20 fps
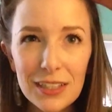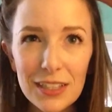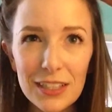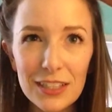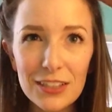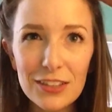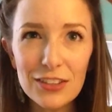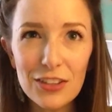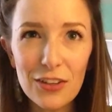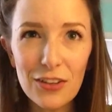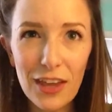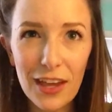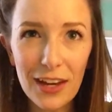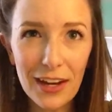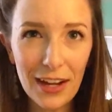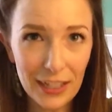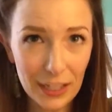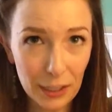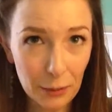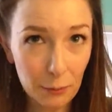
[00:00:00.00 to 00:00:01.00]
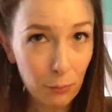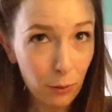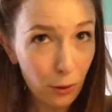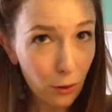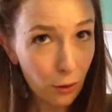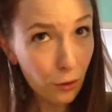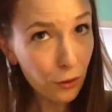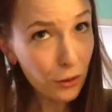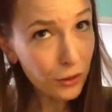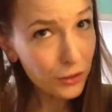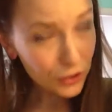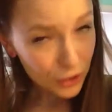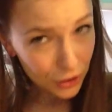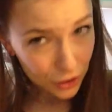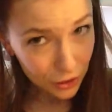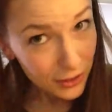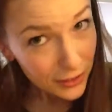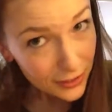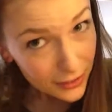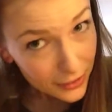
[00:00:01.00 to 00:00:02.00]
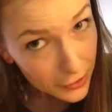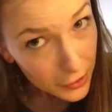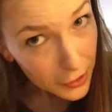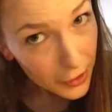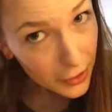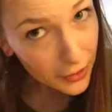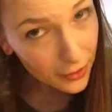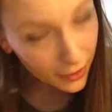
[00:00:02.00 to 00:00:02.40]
and so then I can pull. And so you can see